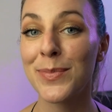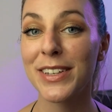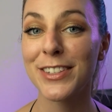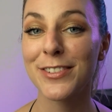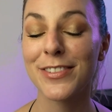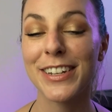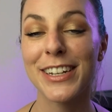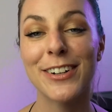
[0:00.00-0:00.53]
this
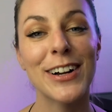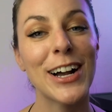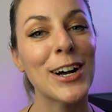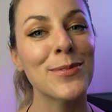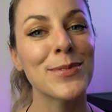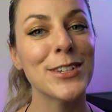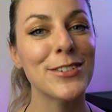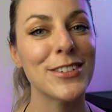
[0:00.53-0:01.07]
video
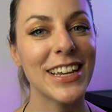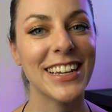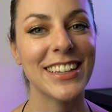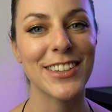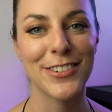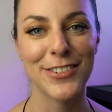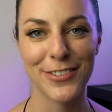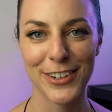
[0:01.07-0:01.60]
helps you take
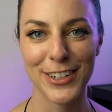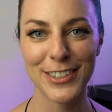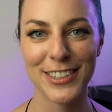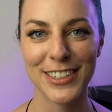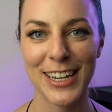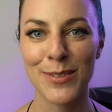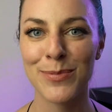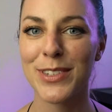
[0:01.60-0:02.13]
the first
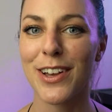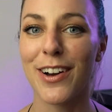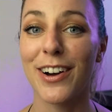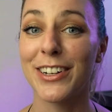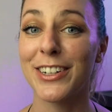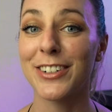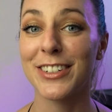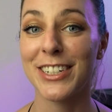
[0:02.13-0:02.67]
steps
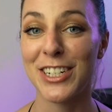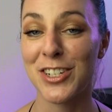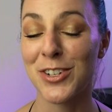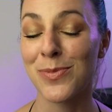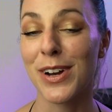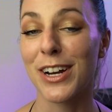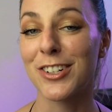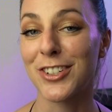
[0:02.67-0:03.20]
on your Teach
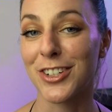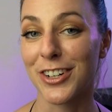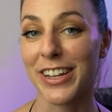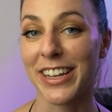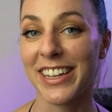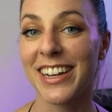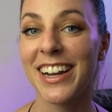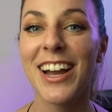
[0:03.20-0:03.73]
Abroad
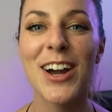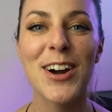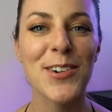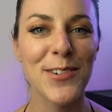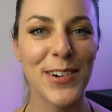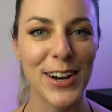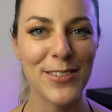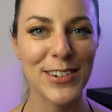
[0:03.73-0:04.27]
journey.
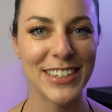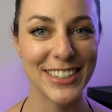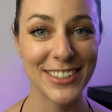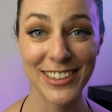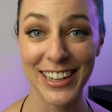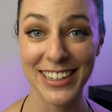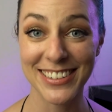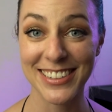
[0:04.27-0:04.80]
Where would you
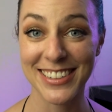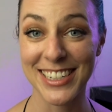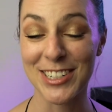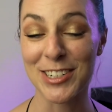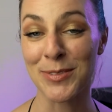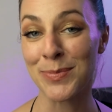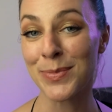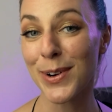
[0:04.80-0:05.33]
like to teach
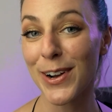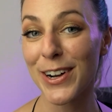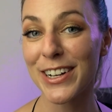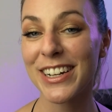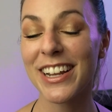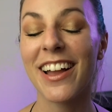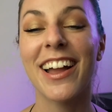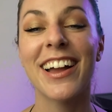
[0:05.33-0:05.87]

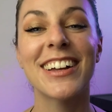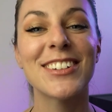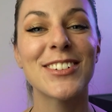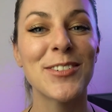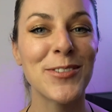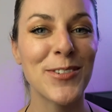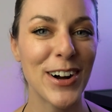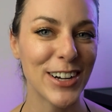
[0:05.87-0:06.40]
abroad, and
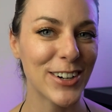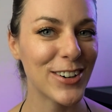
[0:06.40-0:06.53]
what